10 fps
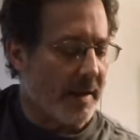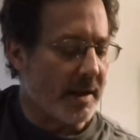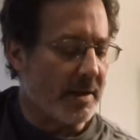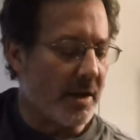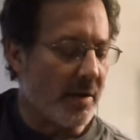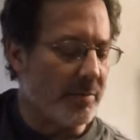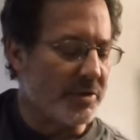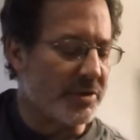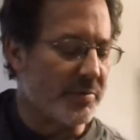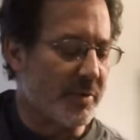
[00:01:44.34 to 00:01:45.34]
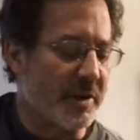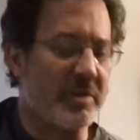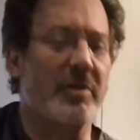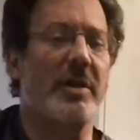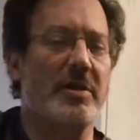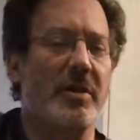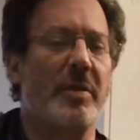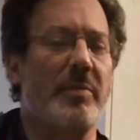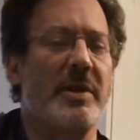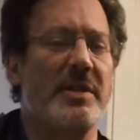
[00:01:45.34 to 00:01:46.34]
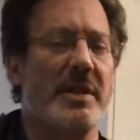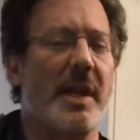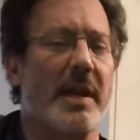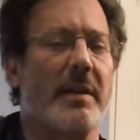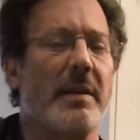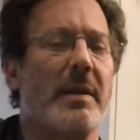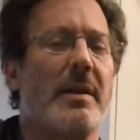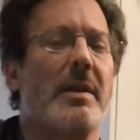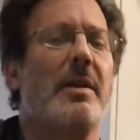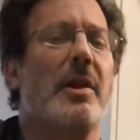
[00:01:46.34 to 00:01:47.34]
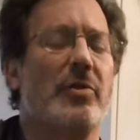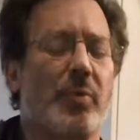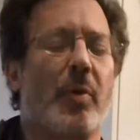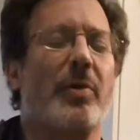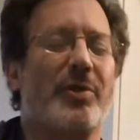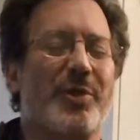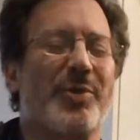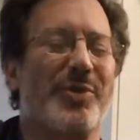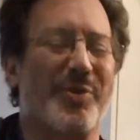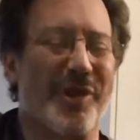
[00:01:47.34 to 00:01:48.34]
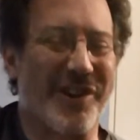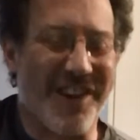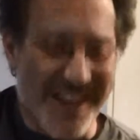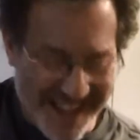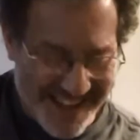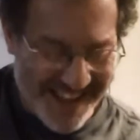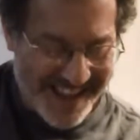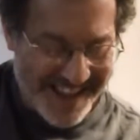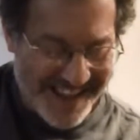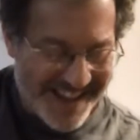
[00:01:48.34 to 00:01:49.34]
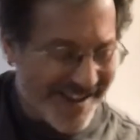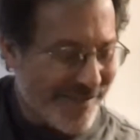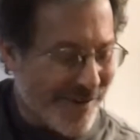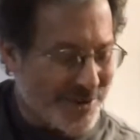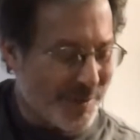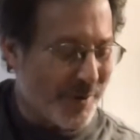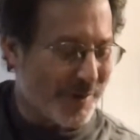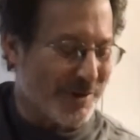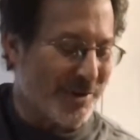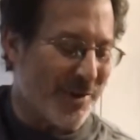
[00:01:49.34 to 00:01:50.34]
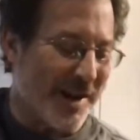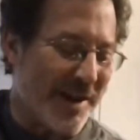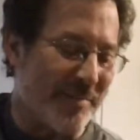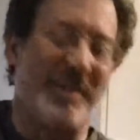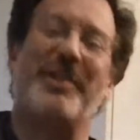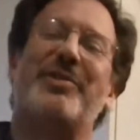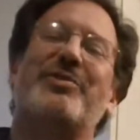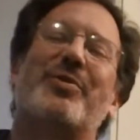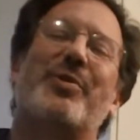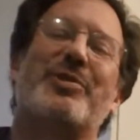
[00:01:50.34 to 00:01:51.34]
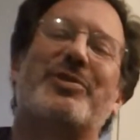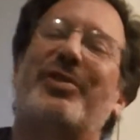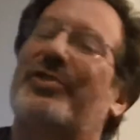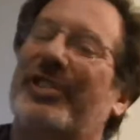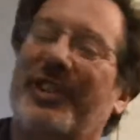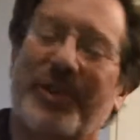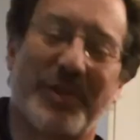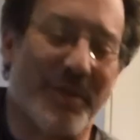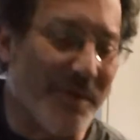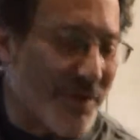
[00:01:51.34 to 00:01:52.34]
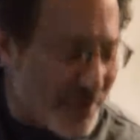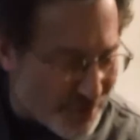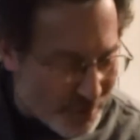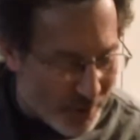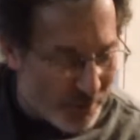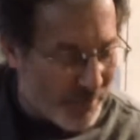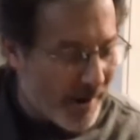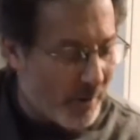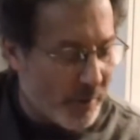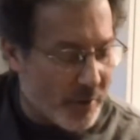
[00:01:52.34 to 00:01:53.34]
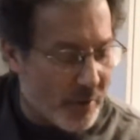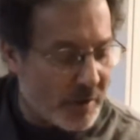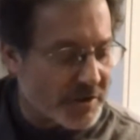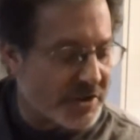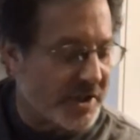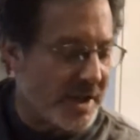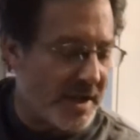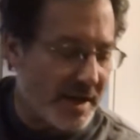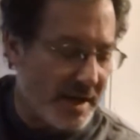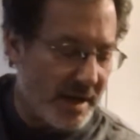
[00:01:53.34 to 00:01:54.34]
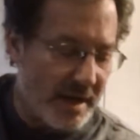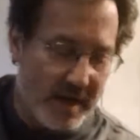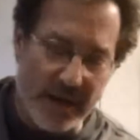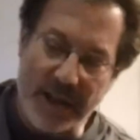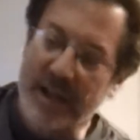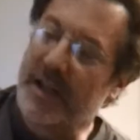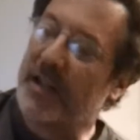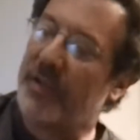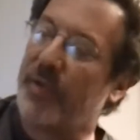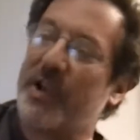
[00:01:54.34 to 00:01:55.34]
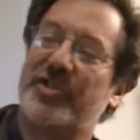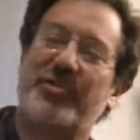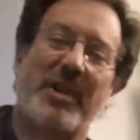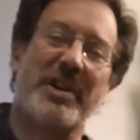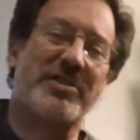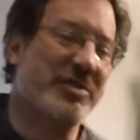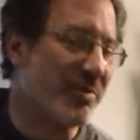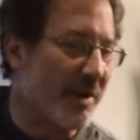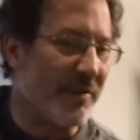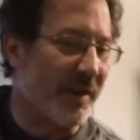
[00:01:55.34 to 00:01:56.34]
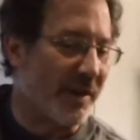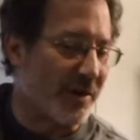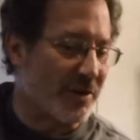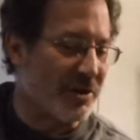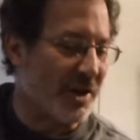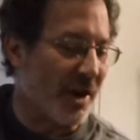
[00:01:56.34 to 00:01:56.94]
it comes, but it took a bit to get. It's worth doing the work. First way I want to show you how to play these chords looks a little different. These are called power chords. 3 strings, 3 fingers,